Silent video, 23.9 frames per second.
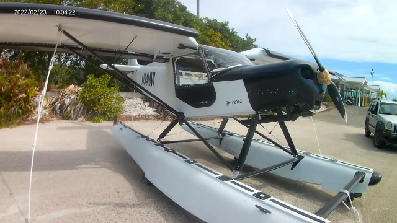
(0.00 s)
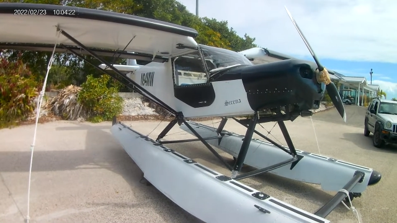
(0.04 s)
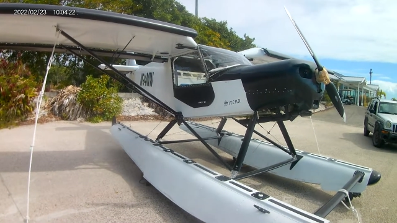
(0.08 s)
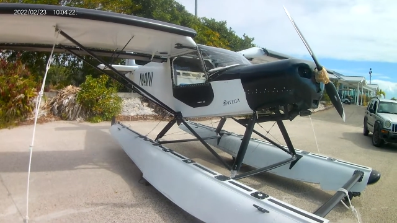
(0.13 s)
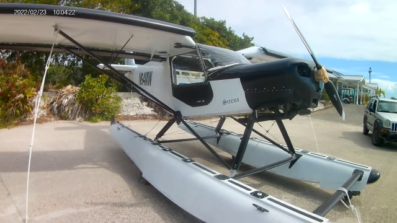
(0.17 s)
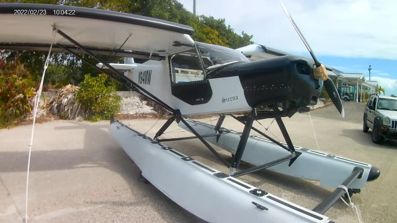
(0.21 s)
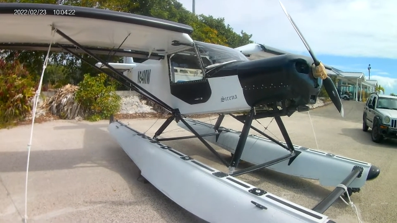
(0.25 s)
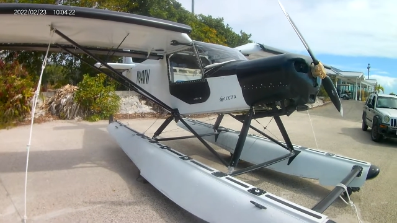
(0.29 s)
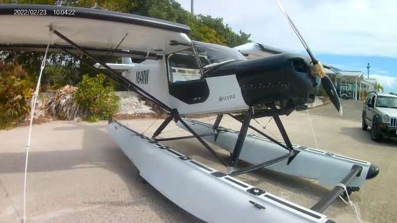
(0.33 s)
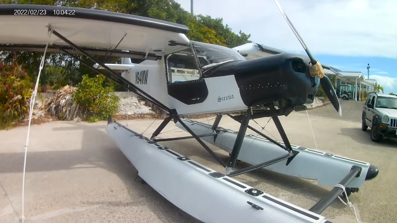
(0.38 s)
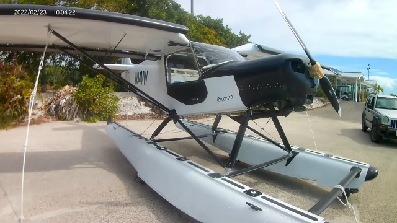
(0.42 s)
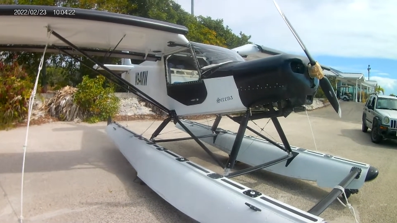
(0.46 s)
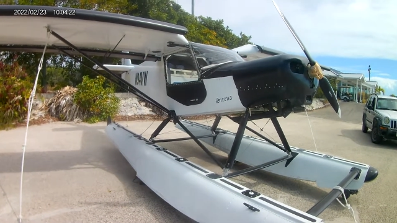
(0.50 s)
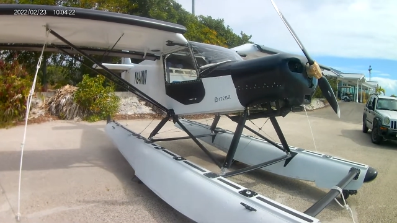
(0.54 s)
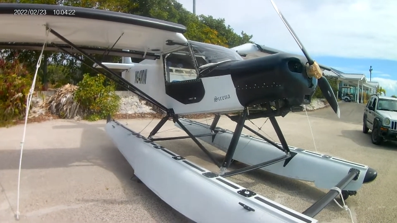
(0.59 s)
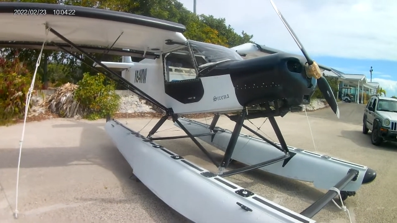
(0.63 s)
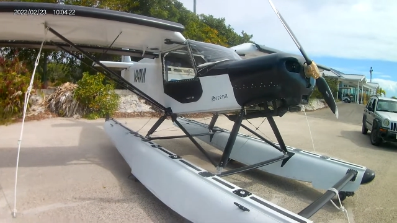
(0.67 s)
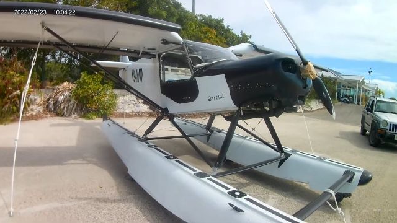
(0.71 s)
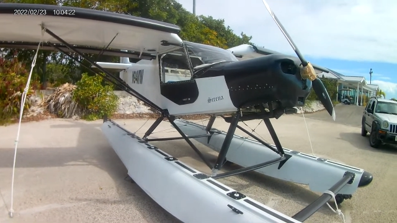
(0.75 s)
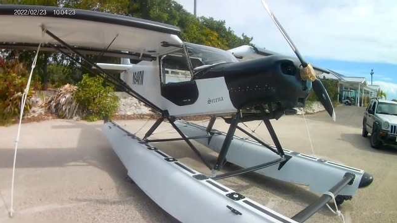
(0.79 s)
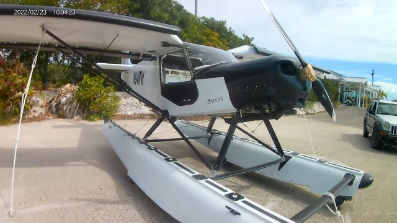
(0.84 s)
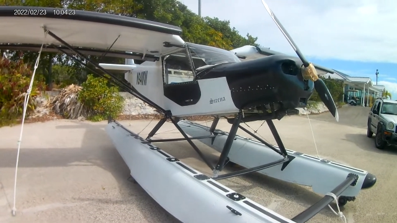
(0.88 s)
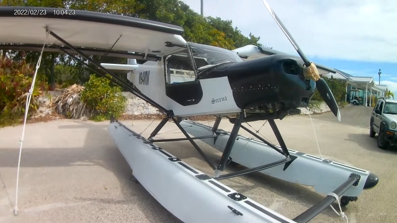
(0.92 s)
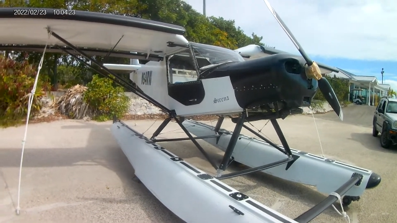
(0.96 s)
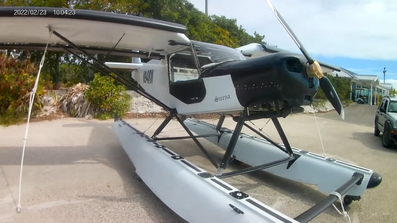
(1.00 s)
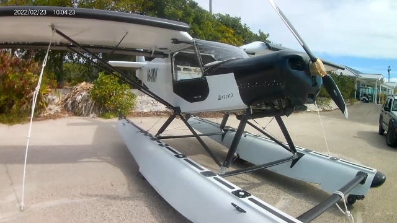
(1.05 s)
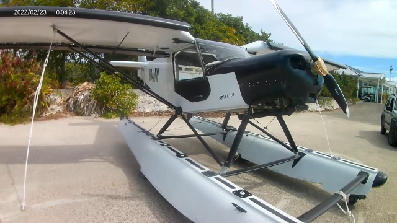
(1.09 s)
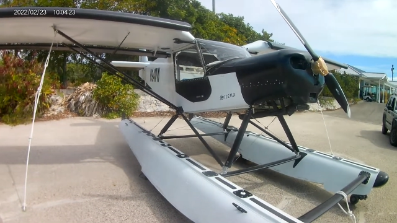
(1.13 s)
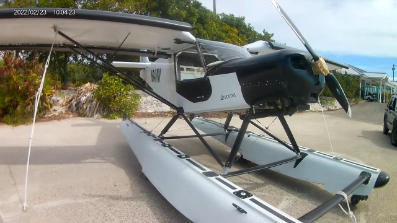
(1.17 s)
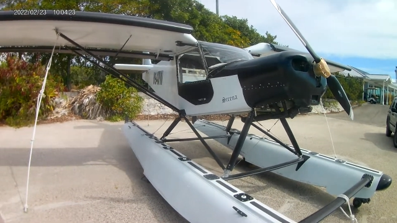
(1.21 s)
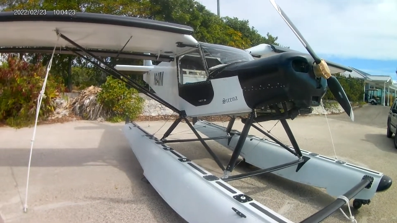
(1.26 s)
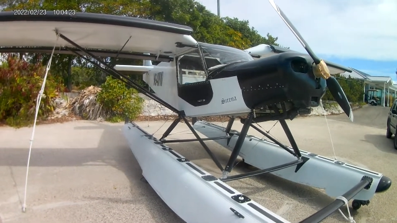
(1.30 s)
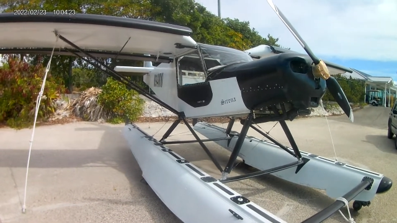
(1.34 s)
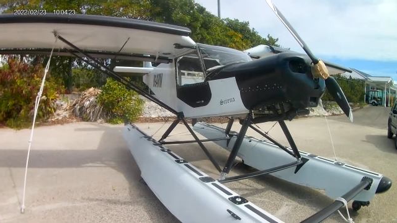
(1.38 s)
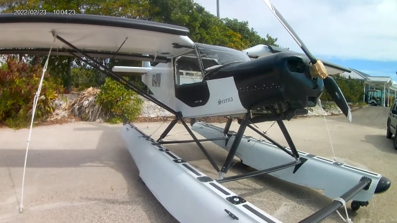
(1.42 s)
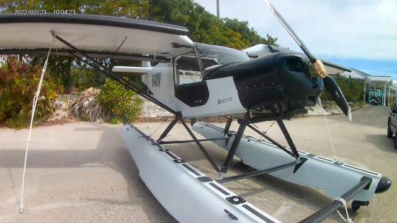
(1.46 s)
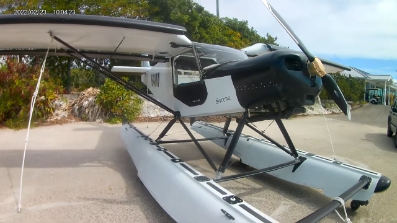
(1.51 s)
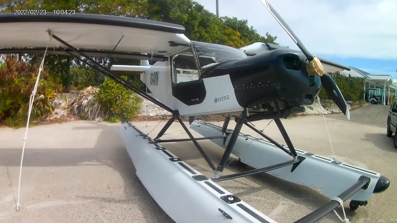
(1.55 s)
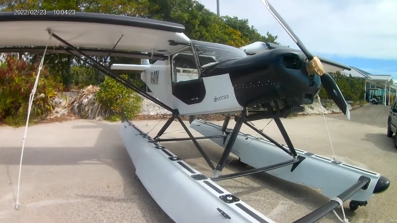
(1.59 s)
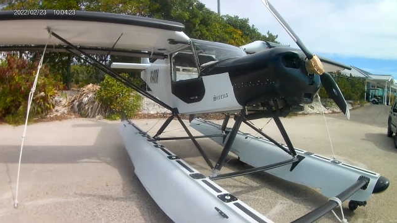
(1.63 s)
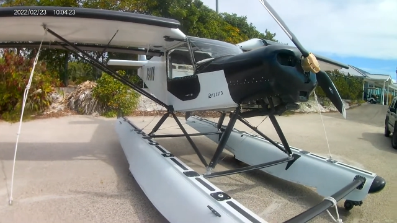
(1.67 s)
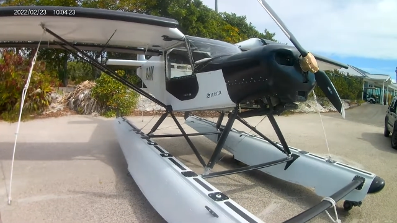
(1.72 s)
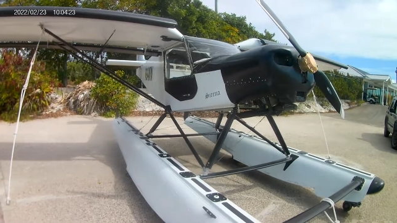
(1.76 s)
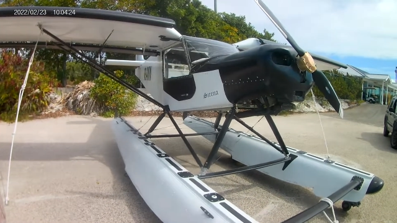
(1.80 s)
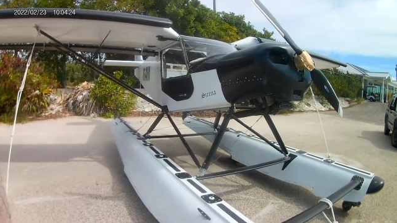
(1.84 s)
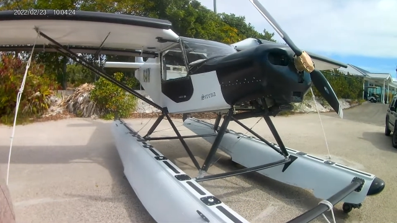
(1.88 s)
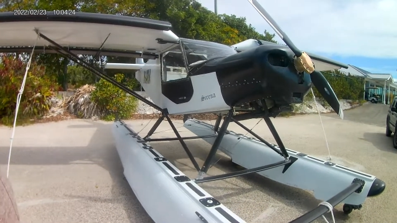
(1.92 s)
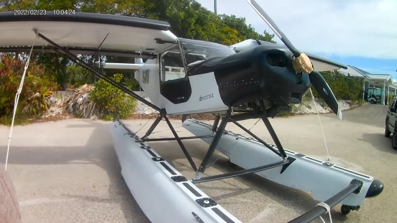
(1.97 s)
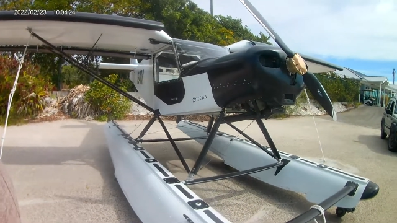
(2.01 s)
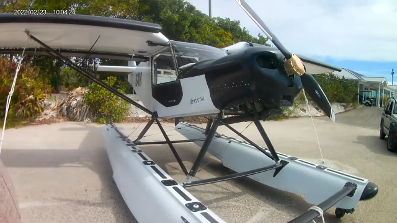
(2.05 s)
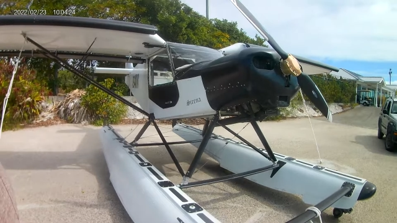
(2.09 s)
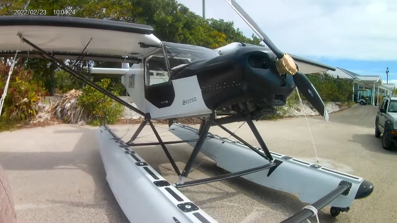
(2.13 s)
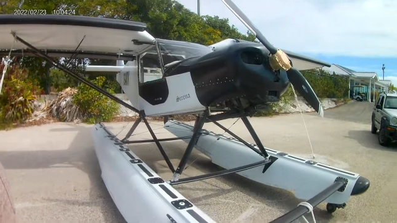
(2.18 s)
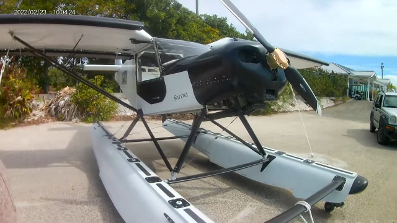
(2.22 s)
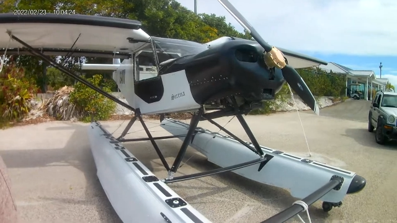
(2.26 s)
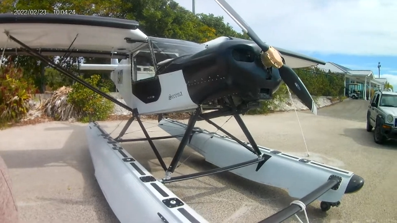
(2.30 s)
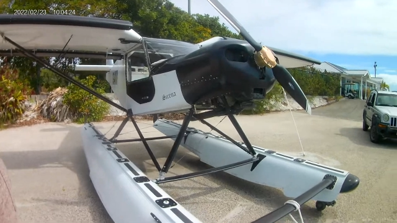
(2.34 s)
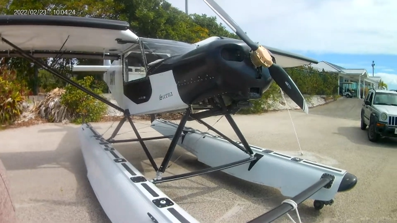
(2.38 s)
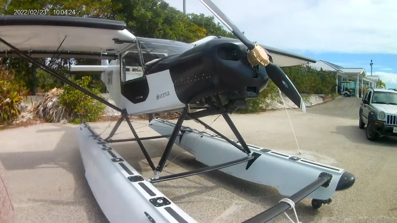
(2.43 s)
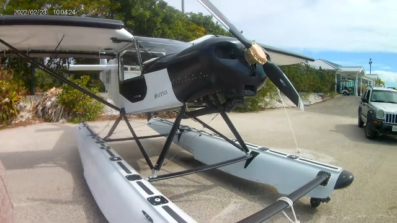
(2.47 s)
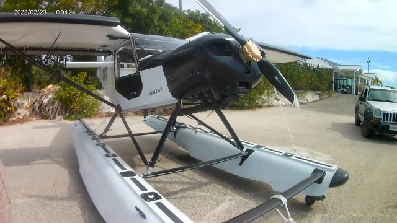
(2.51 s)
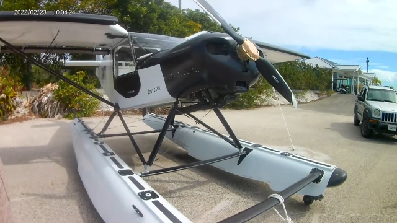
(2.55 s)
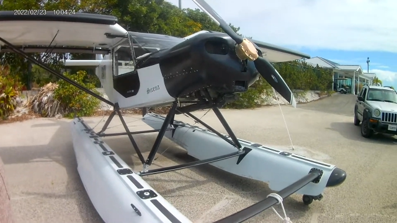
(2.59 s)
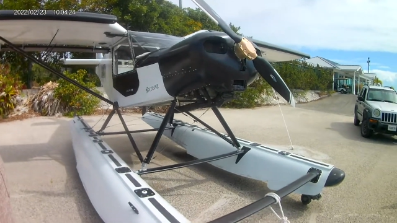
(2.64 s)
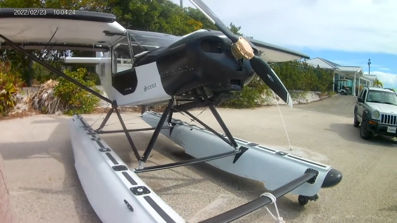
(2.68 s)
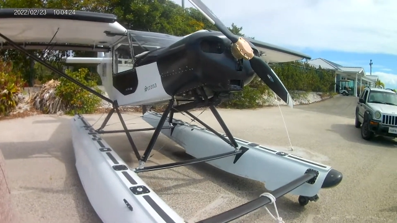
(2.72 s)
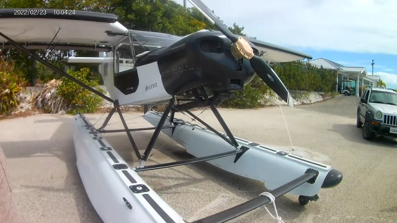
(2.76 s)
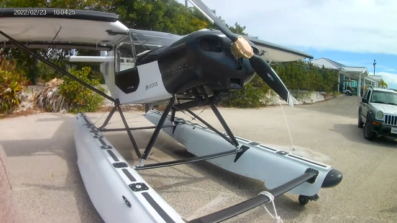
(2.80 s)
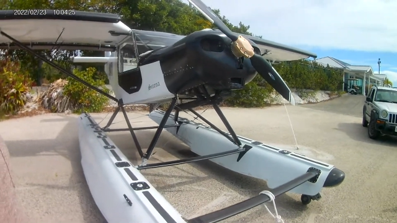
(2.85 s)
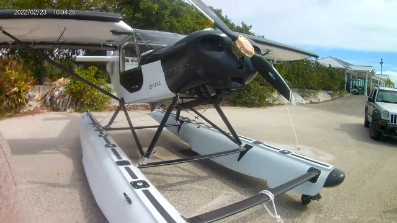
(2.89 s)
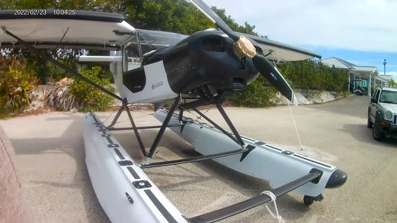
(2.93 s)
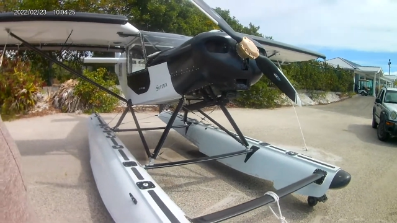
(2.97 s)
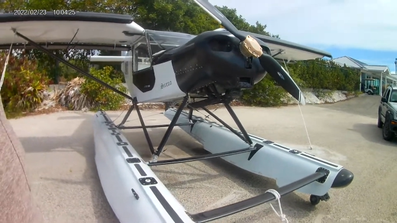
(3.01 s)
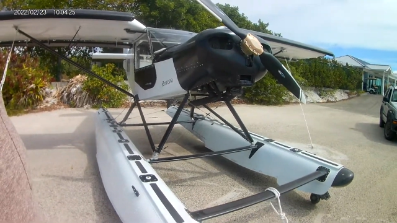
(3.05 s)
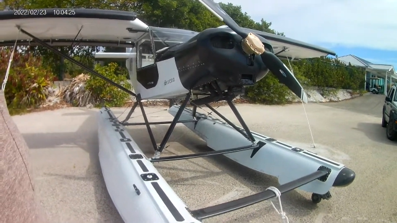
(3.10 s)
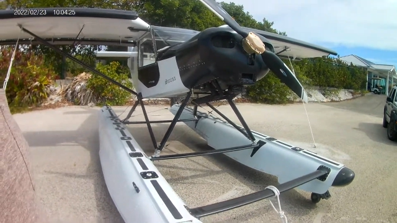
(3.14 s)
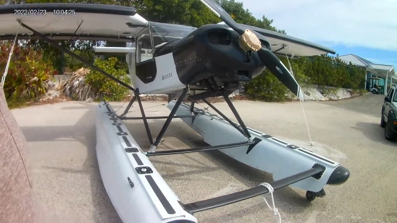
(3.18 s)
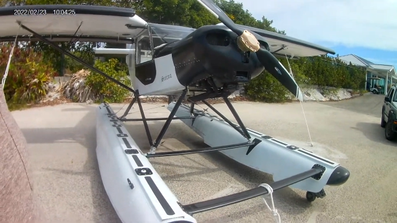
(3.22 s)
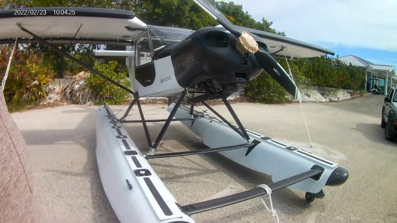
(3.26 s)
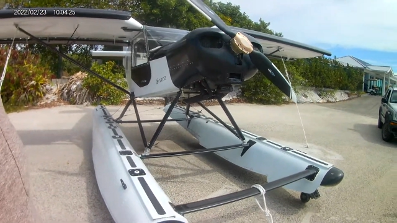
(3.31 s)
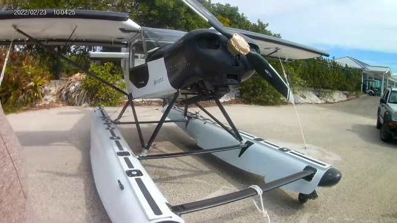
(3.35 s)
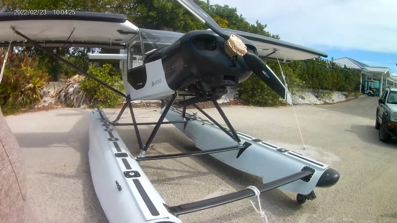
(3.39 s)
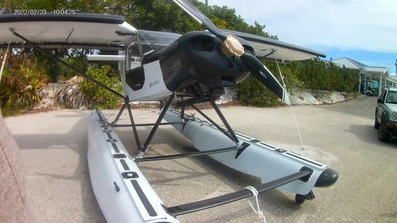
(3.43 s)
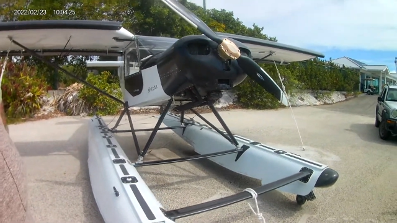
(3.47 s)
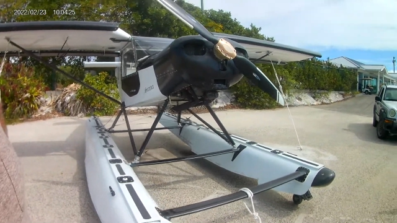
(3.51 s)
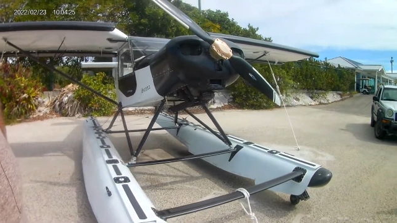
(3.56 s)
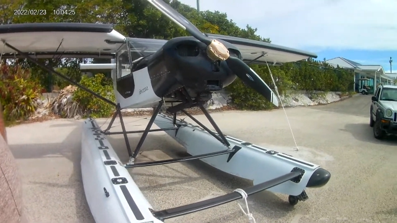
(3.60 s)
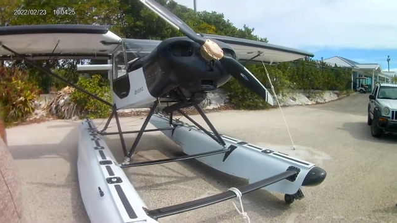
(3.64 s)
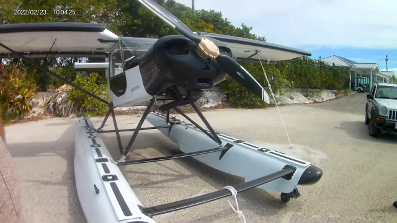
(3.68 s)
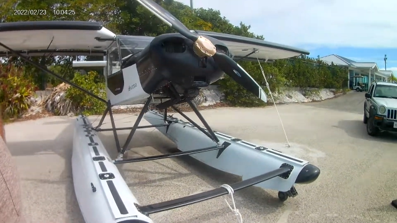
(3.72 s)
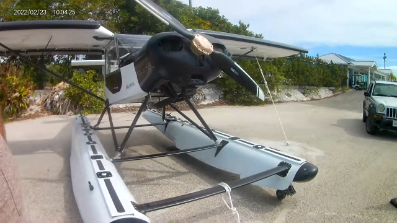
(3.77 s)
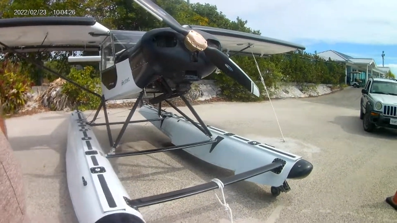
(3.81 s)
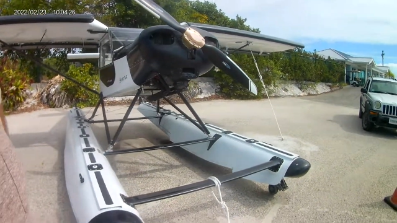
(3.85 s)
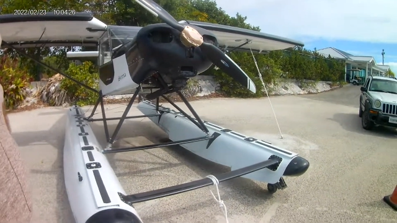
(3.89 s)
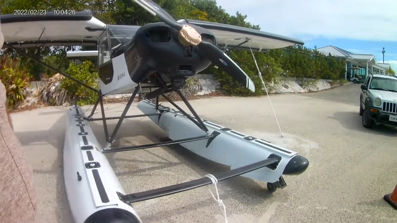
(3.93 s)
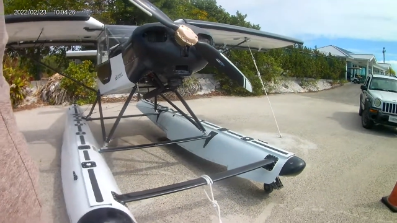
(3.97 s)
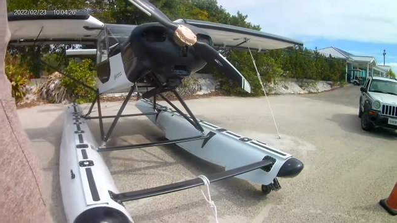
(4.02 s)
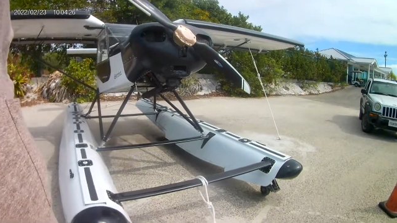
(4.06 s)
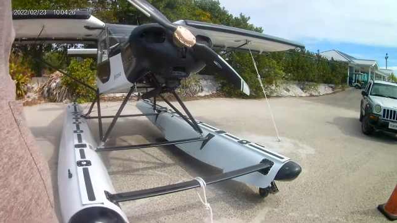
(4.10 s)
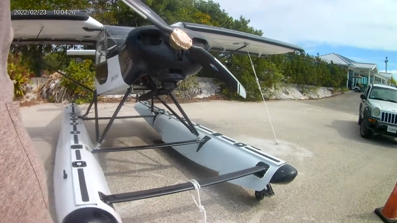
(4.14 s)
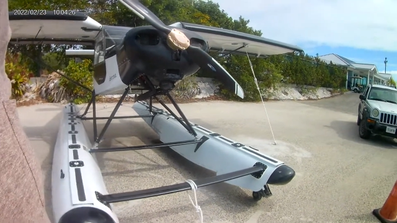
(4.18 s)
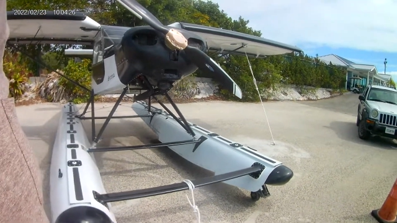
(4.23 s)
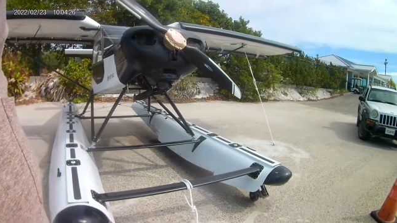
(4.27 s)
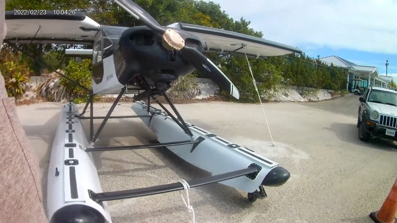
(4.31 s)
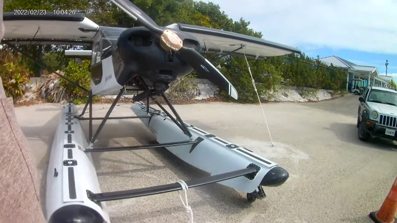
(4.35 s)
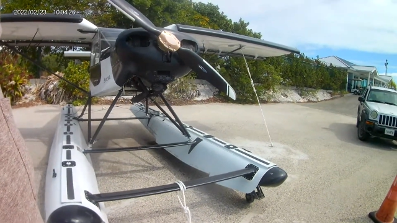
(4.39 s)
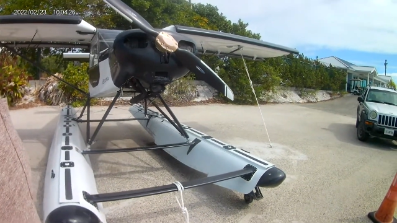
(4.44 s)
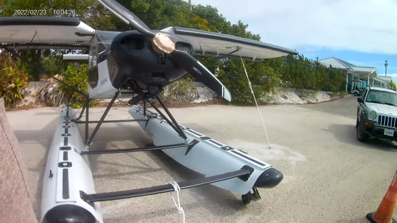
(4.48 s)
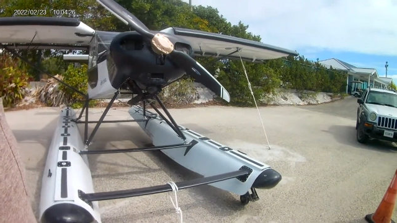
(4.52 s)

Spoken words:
Nobody's mouth can be seen.